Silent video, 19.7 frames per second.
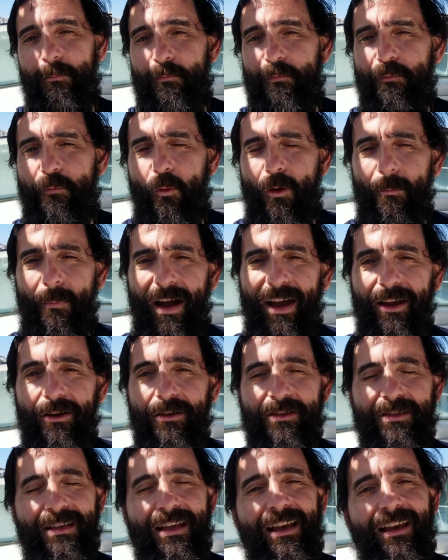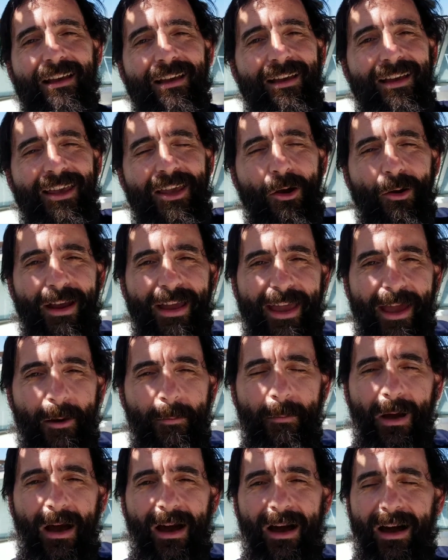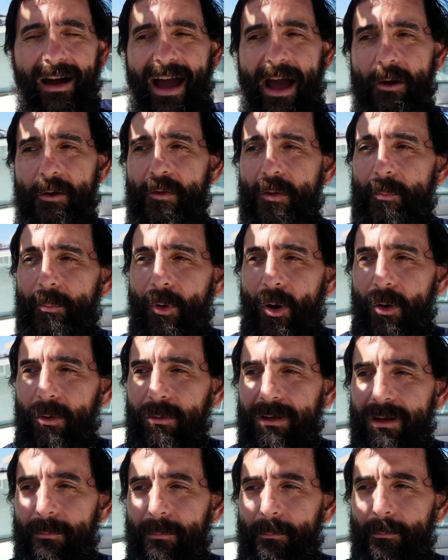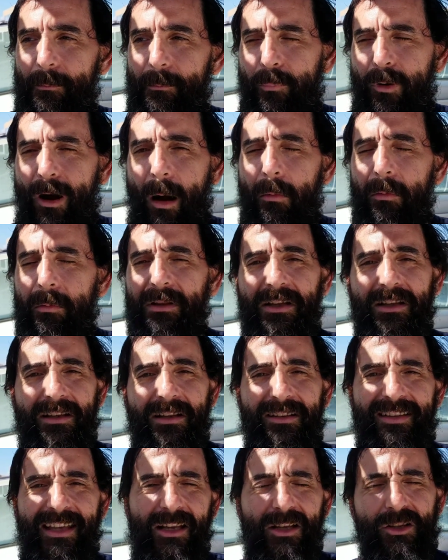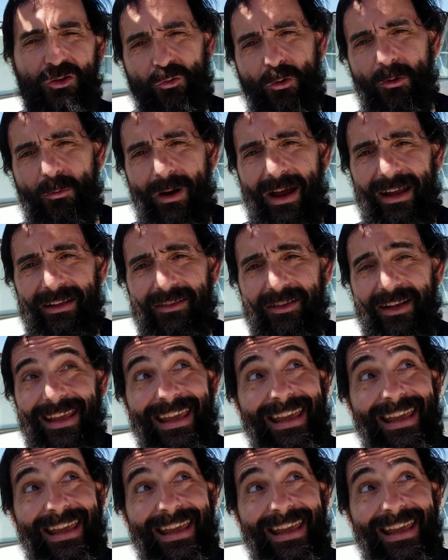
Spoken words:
Fort Myers. Here I am, out on the boat, probably going to take a short ride today.